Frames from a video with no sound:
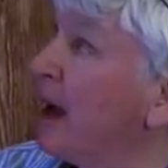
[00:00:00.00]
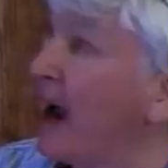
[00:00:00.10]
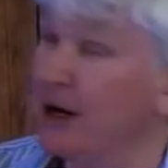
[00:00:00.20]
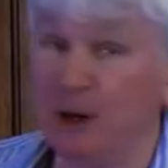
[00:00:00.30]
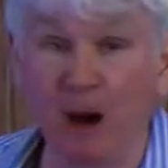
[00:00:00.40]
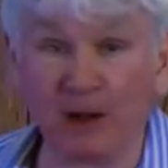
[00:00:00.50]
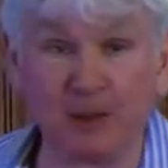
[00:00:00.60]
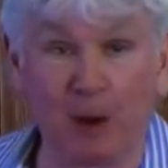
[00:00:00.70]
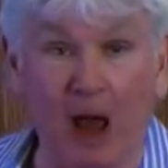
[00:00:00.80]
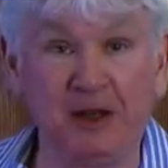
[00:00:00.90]
And you
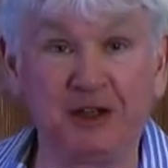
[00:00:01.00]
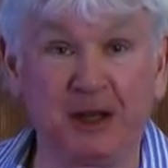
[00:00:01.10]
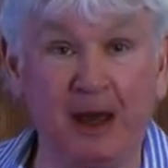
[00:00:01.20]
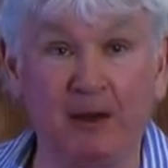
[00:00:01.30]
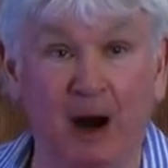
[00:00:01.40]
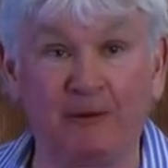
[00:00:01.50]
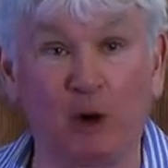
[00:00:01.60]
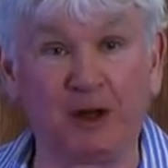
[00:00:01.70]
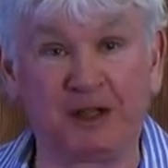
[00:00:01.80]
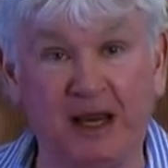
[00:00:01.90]
multiply these together. I've
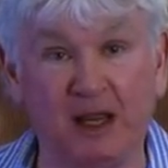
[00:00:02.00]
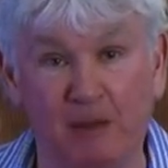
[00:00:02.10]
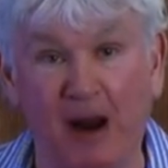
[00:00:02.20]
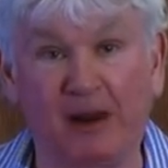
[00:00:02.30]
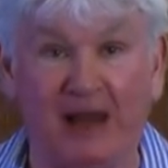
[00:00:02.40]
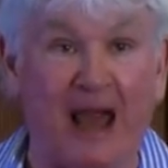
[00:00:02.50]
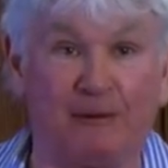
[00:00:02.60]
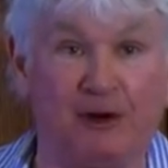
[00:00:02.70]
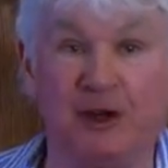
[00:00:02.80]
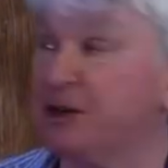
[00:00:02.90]
only taken the monthly
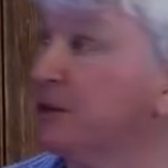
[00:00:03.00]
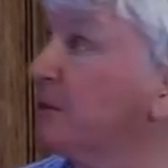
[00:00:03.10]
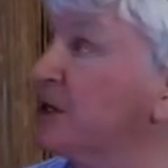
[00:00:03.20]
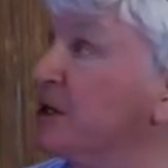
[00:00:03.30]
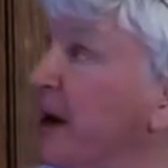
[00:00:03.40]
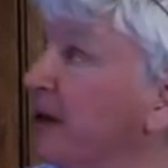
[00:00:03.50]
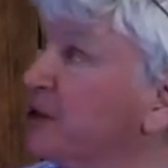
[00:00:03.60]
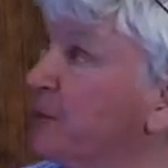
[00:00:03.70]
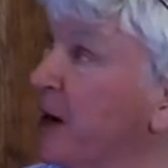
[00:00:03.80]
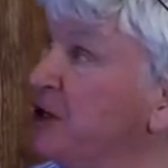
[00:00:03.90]
averages, just to make the
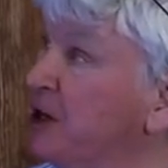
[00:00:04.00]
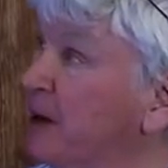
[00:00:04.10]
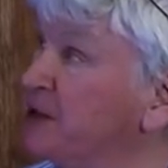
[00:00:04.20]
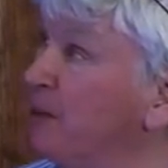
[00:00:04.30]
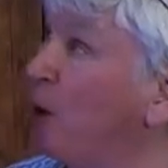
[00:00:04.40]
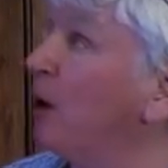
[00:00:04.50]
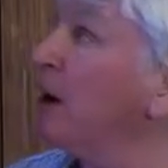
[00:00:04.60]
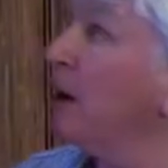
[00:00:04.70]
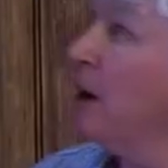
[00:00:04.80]
spreadsheet a bit smaller.